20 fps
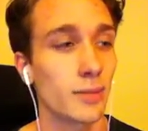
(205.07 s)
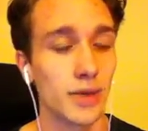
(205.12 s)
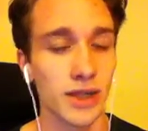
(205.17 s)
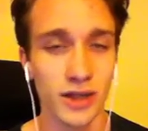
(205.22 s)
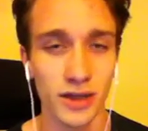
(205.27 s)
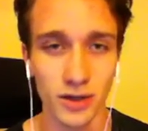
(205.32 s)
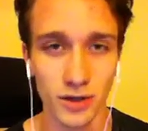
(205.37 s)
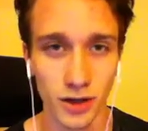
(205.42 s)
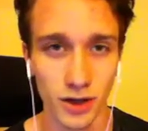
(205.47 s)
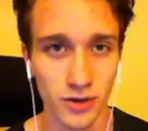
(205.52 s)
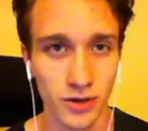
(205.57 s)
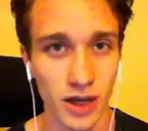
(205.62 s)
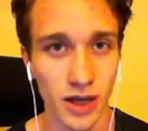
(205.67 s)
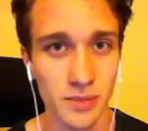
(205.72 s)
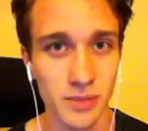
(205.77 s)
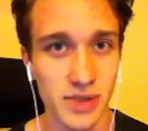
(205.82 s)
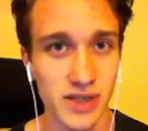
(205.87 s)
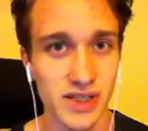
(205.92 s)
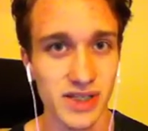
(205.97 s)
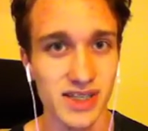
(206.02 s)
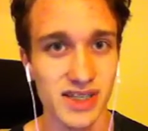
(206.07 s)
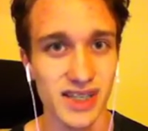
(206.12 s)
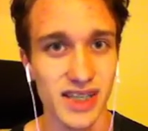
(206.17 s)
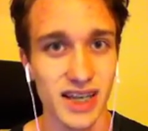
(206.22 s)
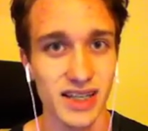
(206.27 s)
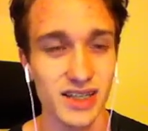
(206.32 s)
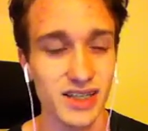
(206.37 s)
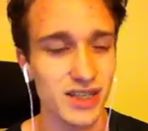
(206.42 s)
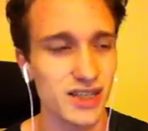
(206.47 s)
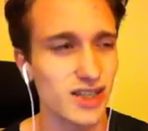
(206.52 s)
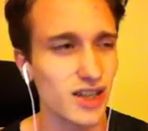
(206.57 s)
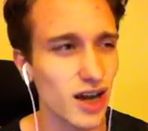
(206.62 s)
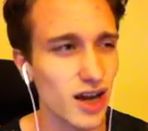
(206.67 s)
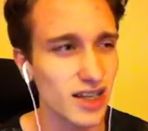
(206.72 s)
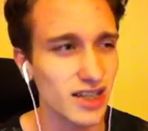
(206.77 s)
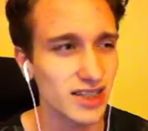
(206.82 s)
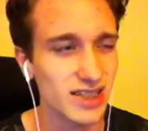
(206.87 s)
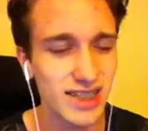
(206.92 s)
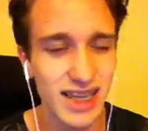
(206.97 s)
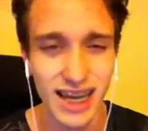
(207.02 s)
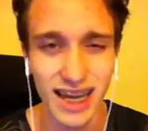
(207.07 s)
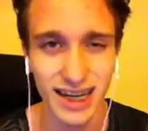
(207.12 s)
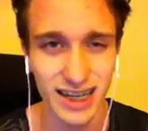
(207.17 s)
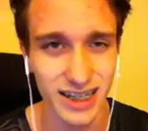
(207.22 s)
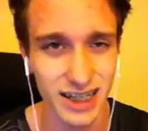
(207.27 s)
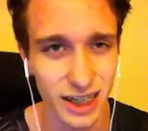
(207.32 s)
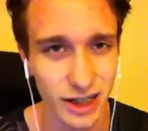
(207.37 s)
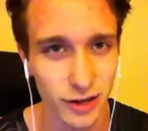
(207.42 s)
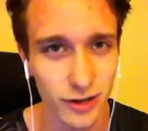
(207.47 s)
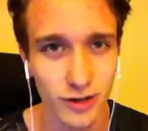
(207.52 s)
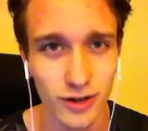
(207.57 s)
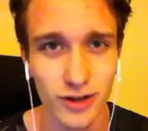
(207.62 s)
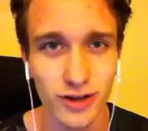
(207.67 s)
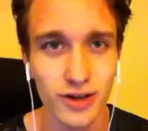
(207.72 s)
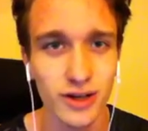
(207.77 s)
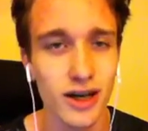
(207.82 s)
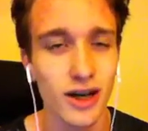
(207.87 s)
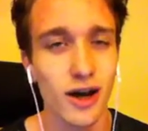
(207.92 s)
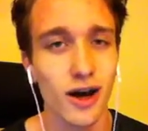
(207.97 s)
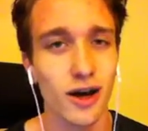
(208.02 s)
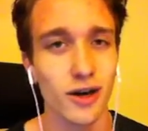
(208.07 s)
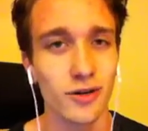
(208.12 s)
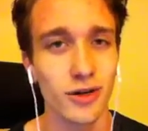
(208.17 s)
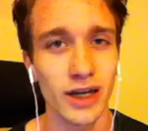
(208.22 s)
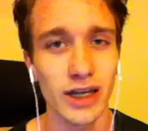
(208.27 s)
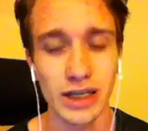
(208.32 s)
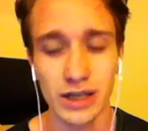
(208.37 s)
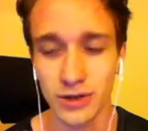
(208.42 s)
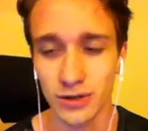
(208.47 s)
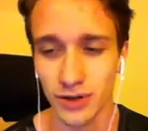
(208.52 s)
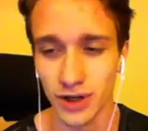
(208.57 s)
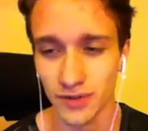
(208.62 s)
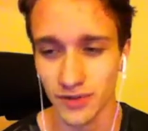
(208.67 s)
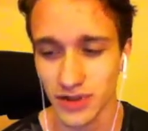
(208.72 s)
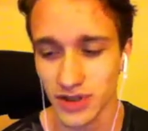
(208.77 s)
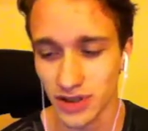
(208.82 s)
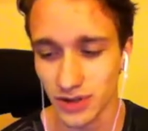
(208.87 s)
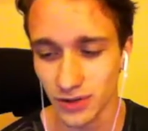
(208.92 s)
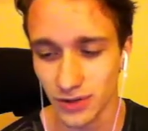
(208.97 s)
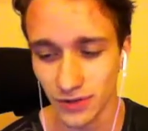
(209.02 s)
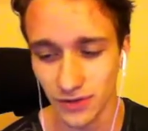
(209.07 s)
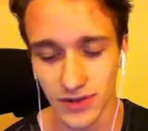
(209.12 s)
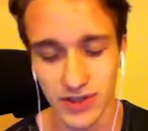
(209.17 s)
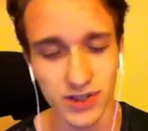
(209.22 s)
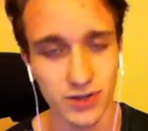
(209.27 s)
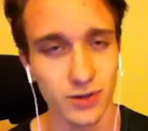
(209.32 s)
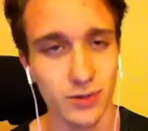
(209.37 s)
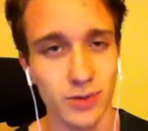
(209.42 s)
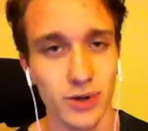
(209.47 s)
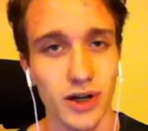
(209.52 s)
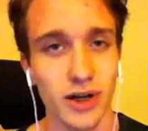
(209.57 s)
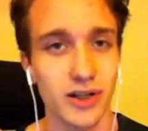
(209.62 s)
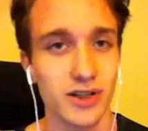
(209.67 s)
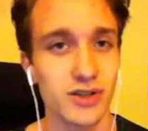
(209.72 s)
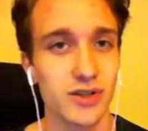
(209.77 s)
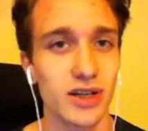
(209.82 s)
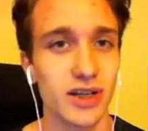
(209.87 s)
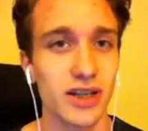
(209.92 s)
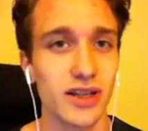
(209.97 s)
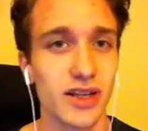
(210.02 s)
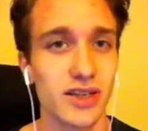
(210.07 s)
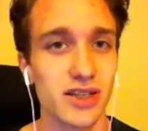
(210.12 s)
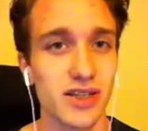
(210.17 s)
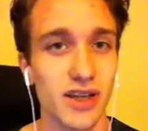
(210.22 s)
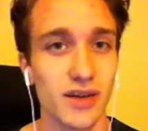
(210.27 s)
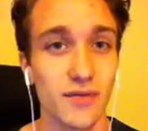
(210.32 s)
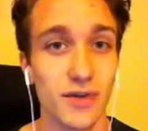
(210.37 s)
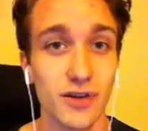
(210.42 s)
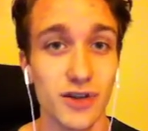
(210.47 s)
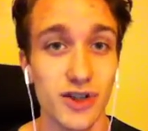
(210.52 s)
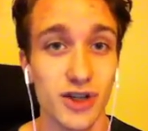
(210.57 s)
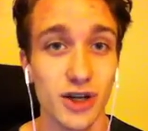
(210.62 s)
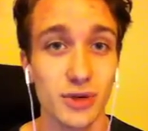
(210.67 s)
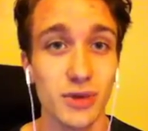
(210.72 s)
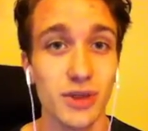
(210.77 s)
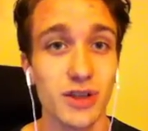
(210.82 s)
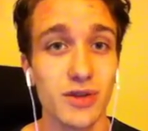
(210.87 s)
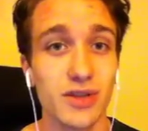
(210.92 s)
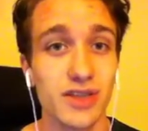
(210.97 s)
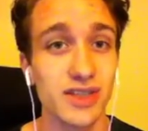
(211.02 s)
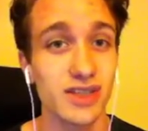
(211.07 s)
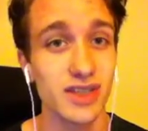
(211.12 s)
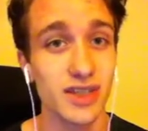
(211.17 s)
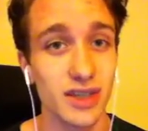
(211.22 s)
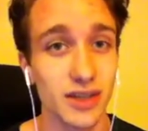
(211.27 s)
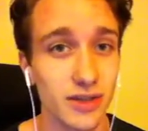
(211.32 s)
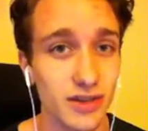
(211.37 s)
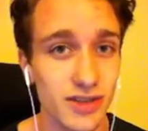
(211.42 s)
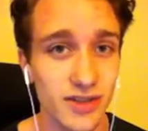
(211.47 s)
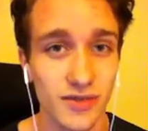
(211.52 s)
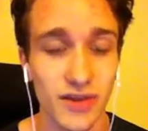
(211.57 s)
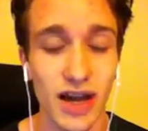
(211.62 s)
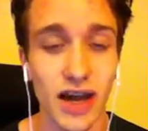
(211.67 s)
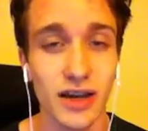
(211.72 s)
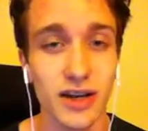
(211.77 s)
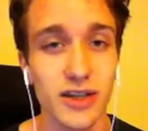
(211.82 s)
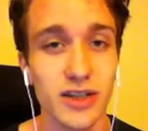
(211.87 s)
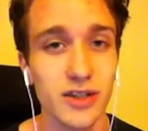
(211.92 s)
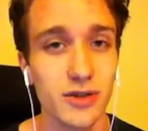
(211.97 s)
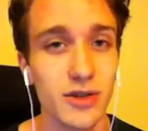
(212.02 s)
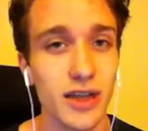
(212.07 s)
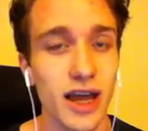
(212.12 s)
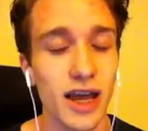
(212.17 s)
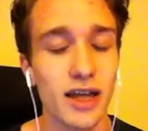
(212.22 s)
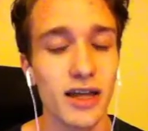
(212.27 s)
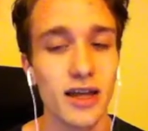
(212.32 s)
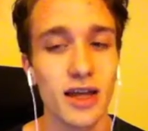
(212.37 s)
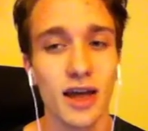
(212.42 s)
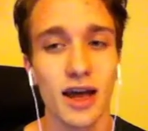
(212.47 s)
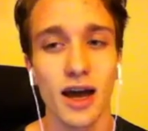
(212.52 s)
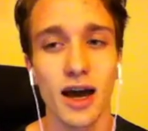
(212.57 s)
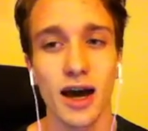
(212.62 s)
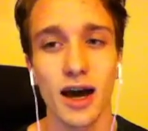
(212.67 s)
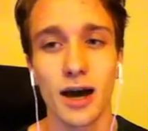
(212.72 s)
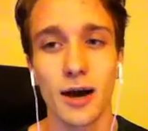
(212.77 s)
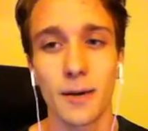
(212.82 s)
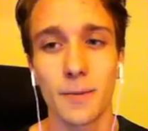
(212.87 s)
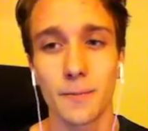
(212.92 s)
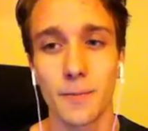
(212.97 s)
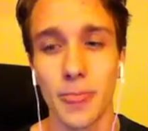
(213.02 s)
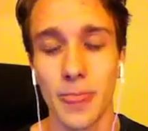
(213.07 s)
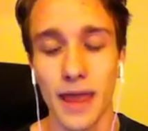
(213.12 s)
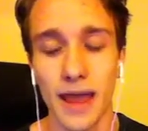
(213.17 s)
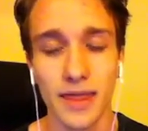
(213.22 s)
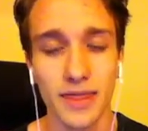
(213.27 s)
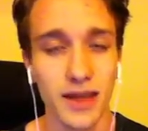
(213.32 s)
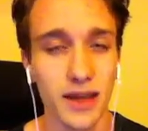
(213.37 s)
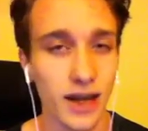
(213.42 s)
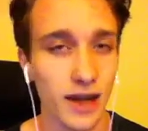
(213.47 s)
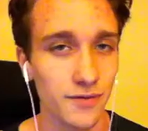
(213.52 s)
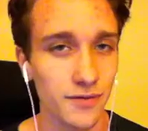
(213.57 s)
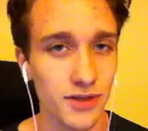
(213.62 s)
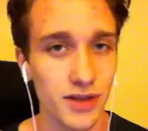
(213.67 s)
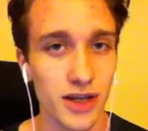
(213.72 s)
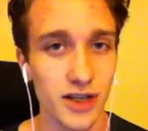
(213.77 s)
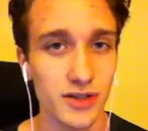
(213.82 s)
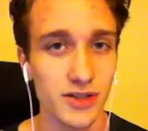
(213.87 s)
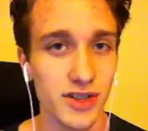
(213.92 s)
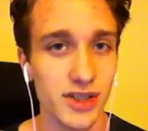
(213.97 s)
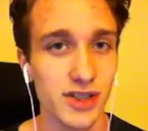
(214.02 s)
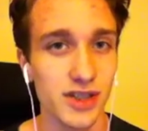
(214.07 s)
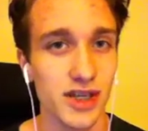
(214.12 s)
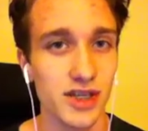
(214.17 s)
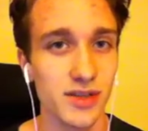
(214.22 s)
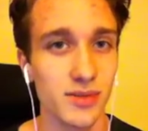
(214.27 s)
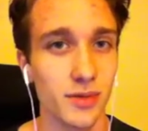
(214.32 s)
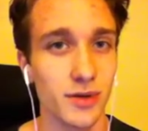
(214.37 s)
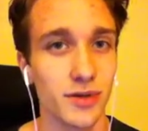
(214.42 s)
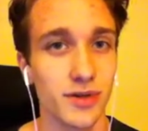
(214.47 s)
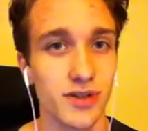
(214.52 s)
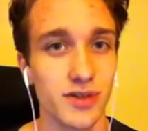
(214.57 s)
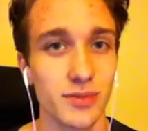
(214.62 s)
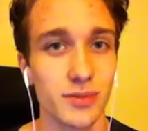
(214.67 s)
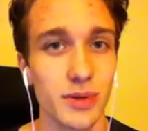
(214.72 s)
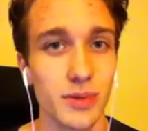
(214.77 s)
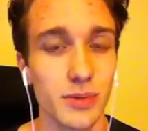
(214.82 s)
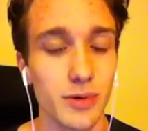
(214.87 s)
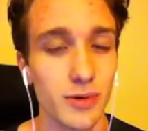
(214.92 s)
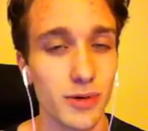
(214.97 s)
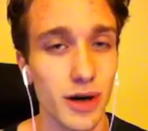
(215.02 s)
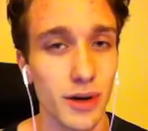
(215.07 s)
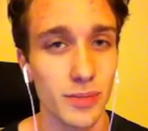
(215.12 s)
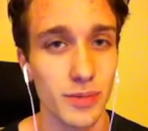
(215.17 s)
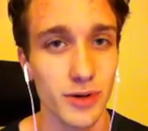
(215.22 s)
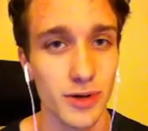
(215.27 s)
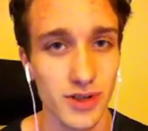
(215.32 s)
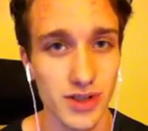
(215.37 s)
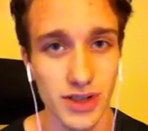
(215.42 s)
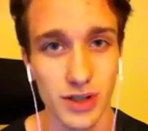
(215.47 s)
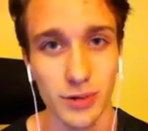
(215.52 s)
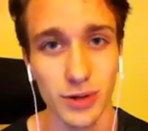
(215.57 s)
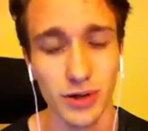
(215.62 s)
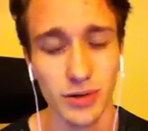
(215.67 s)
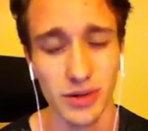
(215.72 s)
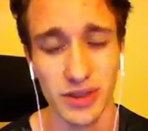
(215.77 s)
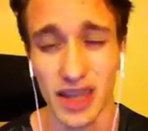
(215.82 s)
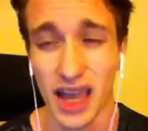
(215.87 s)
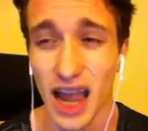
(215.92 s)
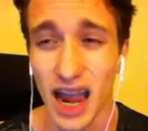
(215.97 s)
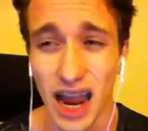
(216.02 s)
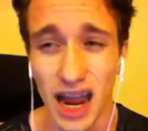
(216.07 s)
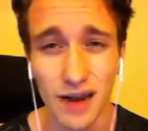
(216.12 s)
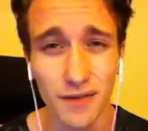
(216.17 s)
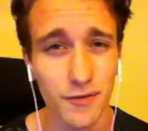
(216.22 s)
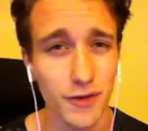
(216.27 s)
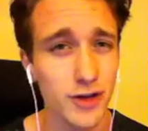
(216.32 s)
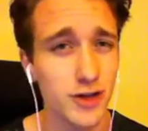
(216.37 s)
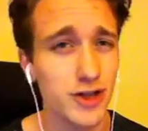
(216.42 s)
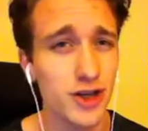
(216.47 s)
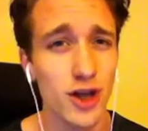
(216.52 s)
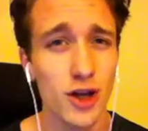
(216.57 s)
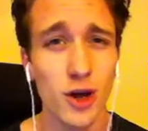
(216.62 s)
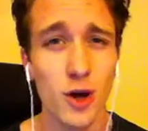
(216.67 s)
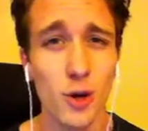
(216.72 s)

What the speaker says: in an online business that's not technical, all right? You don't have to deal with physical products or any of that stuff. I'll share with you the skills of how to do that. And then after that, you'll see testimonials from people who I personally work with, average,